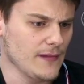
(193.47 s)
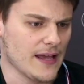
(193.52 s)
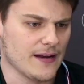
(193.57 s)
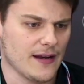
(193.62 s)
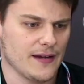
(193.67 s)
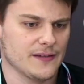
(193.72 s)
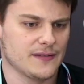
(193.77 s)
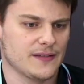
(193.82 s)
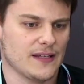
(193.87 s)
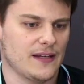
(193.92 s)

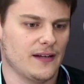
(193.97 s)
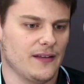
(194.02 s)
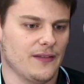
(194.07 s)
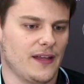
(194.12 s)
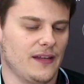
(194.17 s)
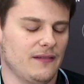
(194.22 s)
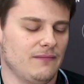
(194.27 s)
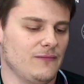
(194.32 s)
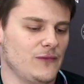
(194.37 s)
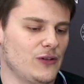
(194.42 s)
and I decided
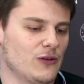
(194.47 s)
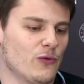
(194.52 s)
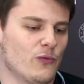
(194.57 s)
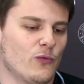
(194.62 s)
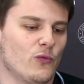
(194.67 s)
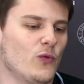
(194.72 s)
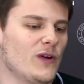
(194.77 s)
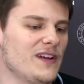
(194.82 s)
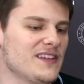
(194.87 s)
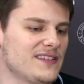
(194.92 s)
that
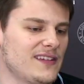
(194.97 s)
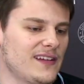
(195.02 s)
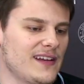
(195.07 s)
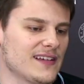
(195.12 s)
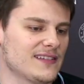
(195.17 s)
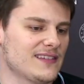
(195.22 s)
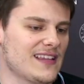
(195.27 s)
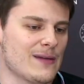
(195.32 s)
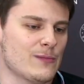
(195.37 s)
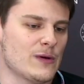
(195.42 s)
when is the
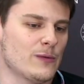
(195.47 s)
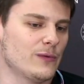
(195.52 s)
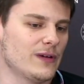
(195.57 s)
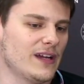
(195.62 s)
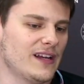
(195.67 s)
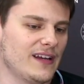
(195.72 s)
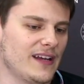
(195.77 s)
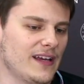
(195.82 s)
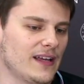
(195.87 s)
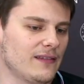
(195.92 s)
next time
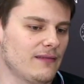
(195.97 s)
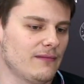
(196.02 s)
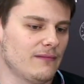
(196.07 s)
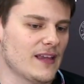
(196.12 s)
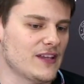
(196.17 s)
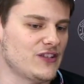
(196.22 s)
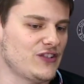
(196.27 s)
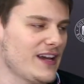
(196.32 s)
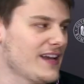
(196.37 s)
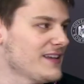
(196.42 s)
I'm going to get
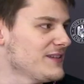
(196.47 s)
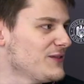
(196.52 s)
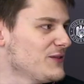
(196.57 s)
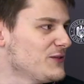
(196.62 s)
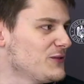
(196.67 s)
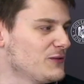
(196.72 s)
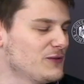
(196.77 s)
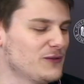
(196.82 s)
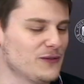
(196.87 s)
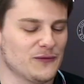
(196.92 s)
a chance to
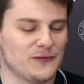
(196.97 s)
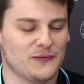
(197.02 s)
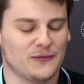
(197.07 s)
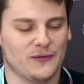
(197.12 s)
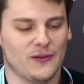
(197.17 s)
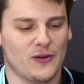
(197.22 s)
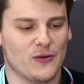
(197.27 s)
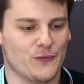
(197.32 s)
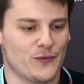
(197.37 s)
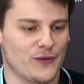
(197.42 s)
sort
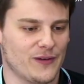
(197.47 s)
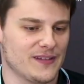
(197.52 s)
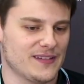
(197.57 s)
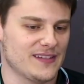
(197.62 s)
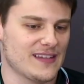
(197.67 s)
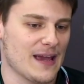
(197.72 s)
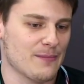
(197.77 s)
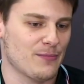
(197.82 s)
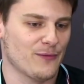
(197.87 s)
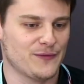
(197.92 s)
of go for
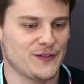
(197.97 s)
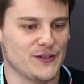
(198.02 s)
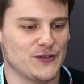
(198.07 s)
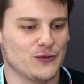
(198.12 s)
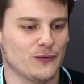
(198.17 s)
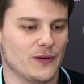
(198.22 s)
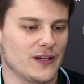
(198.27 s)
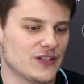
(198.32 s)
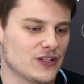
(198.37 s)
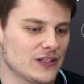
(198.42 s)
this type of
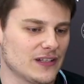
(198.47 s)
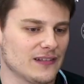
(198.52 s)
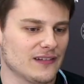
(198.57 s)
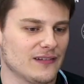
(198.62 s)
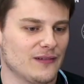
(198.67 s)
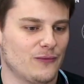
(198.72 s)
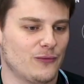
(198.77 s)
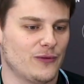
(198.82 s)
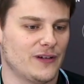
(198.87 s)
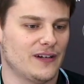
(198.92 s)
situation
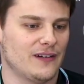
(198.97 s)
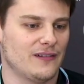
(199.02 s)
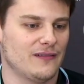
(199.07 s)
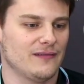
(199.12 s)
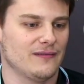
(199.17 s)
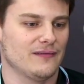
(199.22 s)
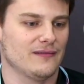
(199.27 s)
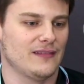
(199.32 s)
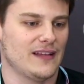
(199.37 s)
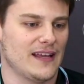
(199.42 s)
where
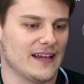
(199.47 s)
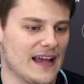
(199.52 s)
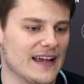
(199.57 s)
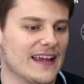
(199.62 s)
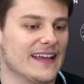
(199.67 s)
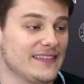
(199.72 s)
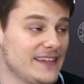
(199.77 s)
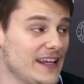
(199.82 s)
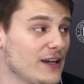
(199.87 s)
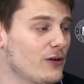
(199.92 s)
like I
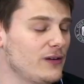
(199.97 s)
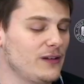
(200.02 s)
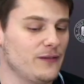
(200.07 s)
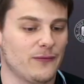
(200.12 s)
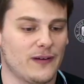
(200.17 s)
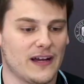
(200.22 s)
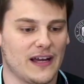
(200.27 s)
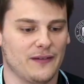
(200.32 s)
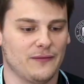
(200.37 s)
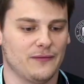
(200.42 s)
can take on
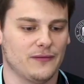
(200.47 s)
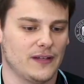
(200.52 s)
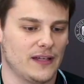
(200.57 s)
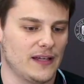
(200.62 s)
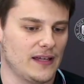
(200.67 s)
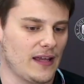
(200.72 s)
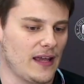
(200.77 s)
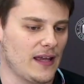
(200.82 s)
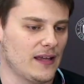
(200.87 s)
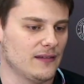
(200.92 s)
e5
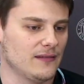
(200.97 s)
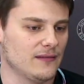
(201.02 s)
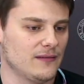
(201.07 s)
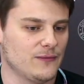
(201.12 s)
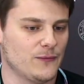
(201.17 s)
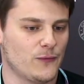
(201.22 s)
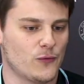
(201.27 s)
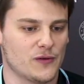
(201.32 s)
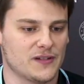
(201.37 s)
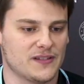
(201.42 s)
and
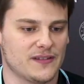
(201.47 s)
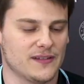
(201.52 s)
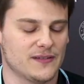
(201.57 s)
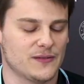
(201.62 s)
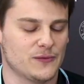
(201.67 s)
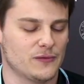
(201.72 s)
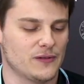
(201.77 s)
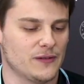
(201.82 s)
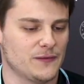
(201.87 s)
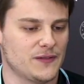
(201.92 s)
force this
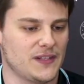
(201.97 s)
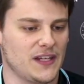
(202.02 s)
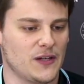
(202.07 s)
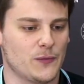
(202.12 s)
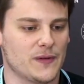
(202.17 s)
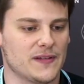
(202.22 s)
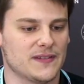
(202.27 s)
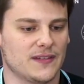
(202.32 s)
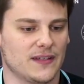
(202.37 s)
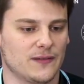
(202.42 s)
sort of
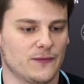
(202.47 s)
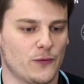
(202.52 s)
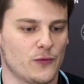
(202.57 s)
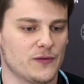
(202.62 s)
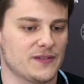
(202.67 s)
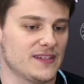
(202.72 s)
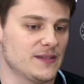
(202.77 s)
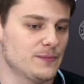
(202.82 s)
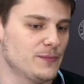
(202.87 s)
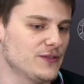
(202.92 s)
sequence and
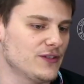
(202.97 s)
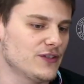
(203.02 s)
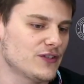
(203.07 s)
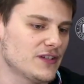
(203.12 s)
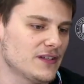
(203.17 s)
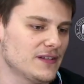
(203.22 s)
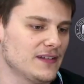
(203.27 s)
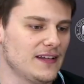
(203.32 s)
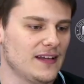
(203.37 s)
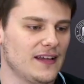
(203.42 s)
force this
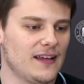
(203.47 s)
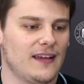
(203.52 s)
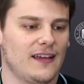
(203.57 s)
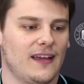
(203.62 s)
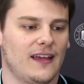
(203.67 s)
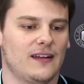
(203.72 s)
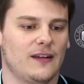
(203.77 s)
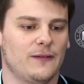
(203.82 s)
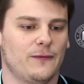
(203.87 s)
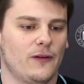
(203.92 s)
position.
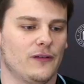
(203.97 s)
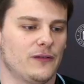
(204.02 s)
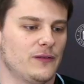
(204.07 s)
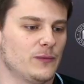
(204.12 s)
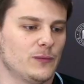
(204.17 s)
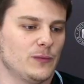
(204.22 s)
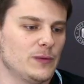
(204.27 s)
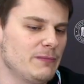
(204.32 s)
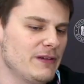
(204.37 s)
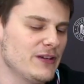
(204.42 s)
And I thought
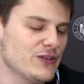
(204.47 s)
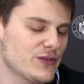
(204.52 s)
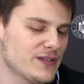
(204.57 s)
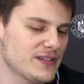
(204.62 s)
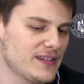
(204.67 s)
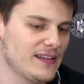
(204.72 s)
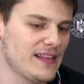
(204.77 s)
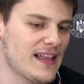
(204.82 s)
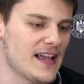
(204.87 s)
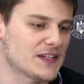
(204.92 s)
it would be
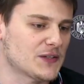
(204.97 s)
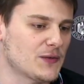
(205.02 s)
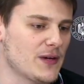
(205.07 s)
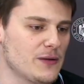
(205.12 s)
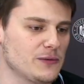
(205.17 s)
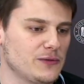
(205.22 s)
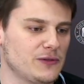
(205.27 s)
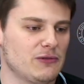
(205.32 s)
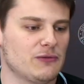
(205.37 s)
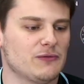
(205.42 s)
interesting last
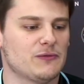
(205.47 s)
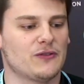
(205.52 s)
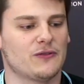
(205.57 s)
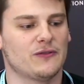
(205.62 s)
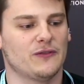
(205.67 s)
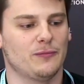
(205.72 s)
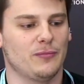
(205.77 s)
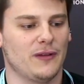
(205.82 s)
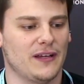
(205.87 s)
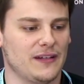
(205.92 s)
round,
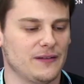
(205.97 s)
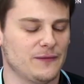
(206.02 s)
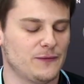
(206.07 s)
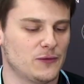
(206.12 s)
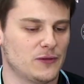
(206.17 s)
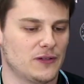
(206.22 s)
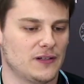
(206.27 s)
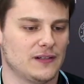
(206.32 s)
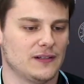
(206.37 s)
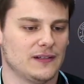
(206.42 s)
sort of playing
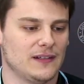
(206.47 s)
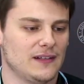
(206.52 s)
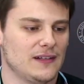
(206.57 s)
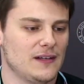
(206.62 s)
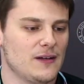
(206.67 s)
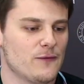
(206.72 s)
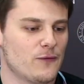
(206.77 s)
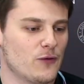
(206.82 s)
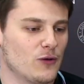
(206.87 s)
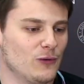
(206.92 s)
for
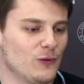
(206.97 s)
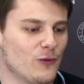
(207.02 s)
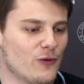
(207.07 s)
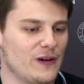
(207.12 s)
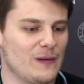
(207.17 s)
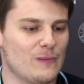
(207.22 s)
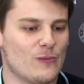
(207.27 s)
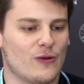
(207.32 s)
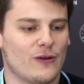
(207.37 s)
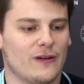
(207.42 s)

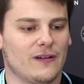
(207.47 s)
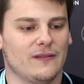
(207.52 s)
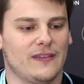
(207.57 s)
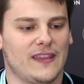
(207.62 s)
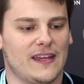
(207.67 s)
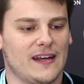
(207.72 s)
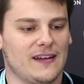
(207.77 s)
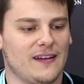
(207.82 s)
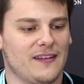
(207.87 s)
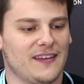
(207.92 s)
glory more
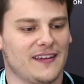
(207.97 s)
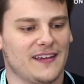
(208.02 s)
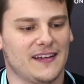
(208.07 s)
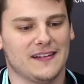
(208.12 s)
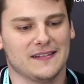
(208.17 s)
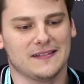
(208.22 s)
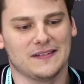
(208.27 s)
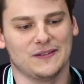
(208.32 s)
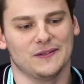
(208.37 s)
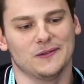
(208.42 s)
than anything
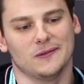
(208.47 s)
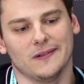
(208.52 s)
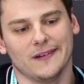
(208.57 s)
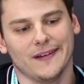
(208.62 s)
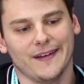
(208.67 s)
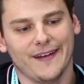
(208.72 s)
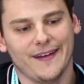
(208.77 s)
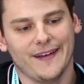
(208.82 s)
else. So